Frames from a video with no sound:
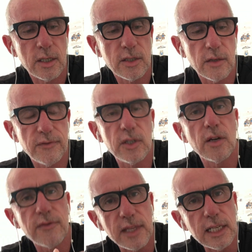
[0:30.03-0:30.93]
So if you
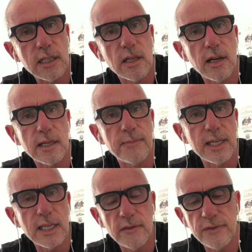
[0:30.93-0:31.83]
don't think like
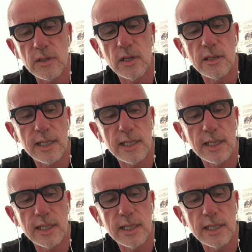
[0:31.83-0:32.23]
me, if you don't